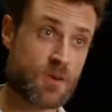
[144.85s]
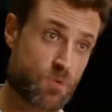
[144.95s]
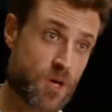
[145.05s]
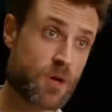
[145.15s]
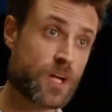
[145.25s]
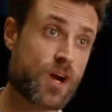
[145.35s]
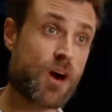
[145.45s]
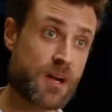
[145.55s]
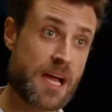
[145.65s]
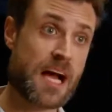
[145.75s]
Where we
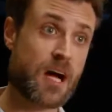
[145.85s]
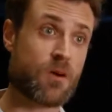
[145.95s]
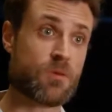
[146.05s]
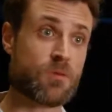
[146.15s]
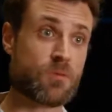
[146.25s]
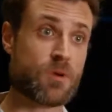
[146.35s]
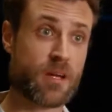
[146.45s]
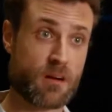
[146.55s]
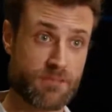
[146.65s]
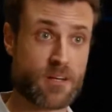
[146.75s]
are now
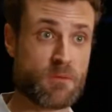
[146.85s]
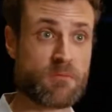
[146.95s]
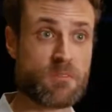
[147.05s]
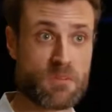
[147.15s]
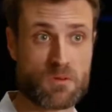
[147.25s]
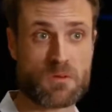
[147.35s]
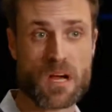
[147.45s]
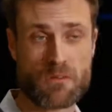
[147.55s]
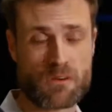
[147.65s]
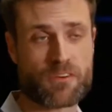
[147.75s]
with our film,
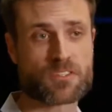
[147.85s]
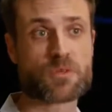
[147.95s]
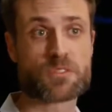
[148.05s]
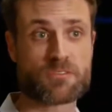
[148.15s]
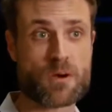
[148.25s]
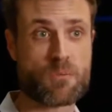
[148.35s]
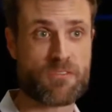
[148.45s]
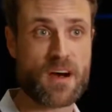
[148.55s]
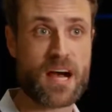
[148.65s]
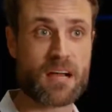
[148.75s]
I'll refer to as Film
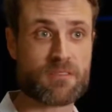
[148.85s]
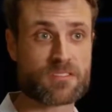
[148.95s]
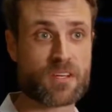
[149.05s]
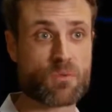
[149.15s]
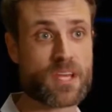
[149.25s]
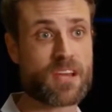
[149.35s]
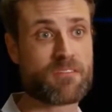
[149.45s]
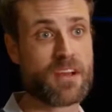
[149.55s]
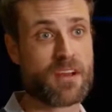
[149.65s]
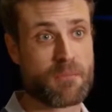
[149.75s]
5, is that we have
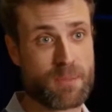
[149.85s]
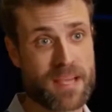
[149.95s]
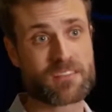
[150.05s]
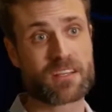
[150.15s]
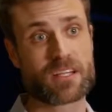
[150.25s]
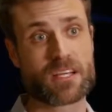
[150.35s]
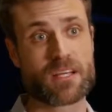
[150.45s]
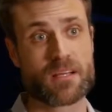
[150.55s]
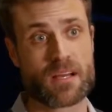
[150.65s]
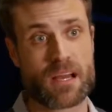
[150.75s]

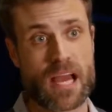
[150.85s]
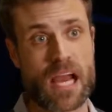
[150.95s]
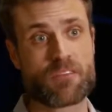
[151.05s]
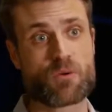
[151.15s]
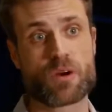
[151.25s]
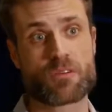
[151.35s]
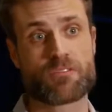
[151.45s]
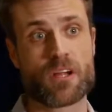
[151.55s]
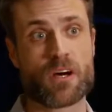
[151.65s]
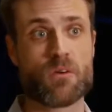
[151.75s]
basically have a
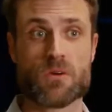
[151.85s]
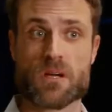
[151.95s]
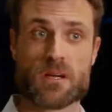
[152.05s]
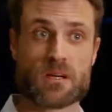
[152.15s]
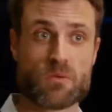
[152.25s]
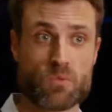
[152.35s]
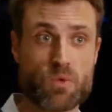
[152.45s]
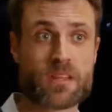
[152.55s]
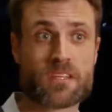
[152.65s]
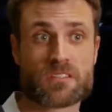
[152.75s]
workflow
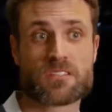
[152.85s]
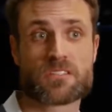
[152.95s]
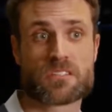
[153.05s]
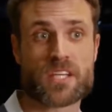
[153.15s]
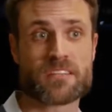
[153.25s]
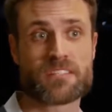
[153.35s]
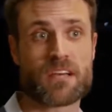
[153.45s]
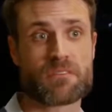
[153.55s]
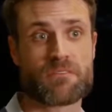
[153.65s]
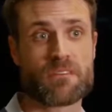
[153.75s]
with the
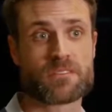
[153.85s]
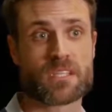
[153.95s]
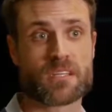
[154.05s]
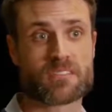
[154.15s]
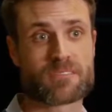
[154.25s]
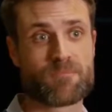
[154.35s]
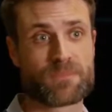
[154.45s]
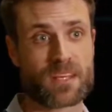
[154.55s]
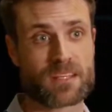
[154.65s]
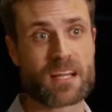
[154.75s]
J750s
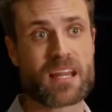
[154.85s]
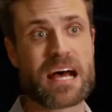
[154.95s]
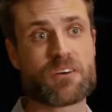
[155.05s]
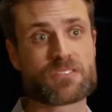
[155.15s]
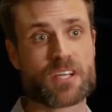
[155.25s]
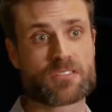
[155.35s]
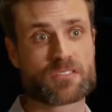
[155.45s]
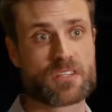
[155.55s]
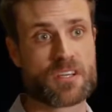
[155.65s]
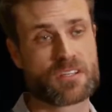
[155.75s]
that allows
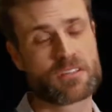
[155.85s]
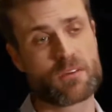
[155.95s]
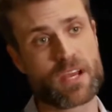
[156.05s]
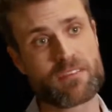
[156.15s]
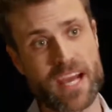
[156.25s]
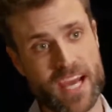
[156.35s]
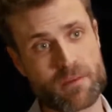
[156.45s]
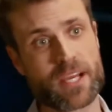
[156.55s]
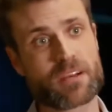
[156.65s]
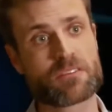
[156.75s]
us, that we have an
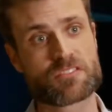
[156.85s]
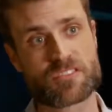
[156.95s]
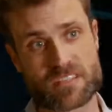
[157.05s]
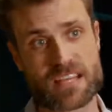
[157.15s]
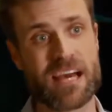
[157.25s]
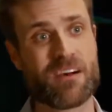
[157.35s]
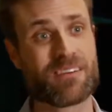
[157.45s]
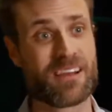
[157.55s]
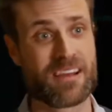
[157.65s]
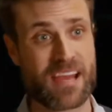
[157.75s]
animator sit
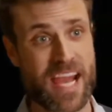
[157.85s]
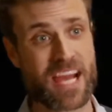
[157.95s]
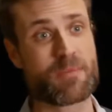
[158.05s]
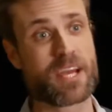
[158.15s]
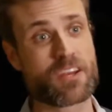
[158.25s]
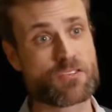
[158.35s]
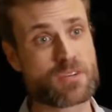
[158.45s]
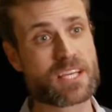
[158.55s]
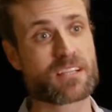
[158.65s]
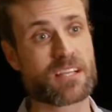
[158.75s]
down, animate a
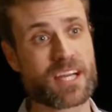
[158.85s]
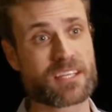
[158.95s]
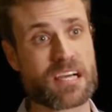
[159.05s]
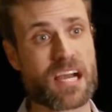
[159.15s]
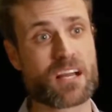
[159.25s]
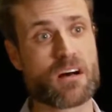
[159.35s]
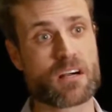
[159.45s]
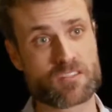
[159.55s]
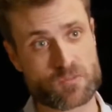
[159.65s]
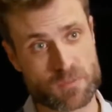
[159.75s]
unique line of
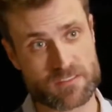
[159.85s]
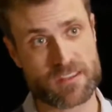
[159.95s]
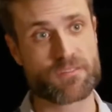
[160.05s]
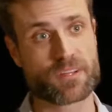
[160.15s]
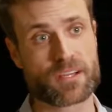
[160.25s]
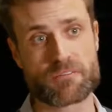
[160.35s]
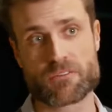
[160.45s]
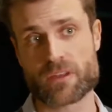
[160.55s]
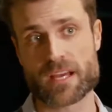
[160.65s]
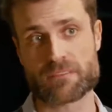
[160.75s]
dialogue specifically
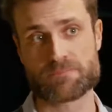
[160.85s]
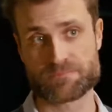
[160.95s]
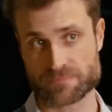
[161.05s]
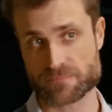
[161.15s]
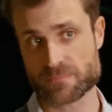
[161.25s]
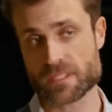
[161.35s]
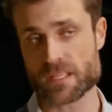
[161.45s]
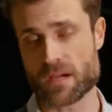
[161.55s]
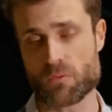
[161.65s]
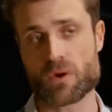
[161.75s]
for that
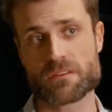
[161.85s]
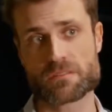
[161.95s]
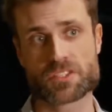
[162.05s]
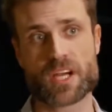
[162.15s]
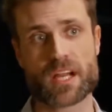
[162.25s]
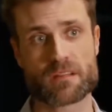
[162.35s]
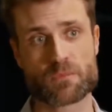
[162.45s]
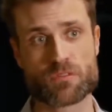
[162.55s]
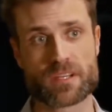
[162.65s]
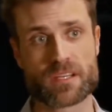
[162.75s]
one shot in the
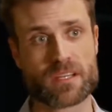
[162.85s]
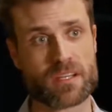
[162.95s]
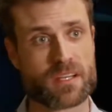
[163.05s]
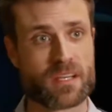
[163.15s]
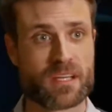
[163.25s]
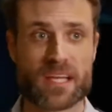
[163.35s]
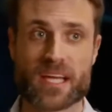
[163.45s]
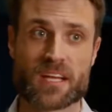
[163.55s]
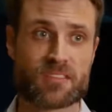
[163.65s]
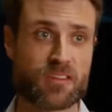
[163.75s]
movie.
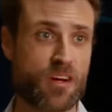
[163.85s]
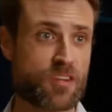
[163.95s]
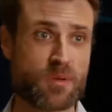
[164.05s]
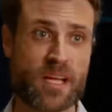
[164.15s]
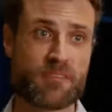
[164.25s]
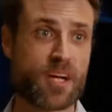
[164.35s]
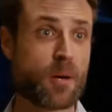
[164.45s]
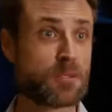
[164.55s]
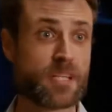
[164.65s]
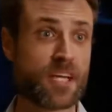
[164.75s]
And as long as we have a
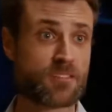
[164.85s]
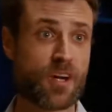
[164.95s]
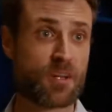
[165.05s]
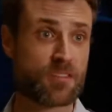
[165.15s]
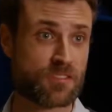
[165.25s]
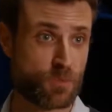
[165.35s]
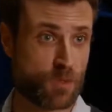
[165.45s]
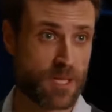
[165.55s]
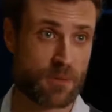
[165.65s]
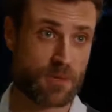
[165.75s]
couple days notice,
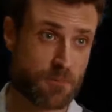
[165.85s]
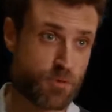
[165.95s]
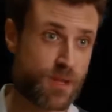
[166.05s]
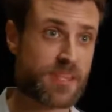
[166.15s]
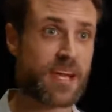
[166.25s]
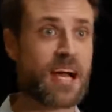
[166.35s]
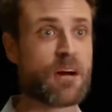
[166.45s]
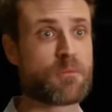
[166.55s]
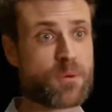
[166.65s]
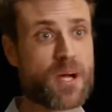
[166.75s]
we'll be able to print that
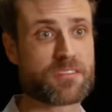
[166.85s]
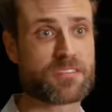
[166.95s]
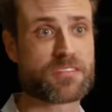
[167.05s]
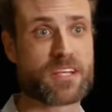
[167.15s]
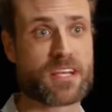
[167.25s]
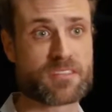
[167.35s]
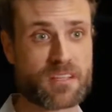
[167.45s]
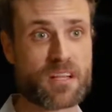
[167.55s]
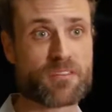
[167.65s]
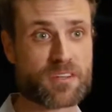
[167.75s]
out, process it, and
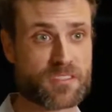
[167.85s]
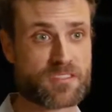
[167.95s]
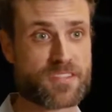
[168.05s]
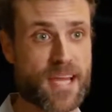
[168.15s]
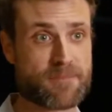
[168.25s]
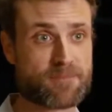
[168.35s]
deliver it to set.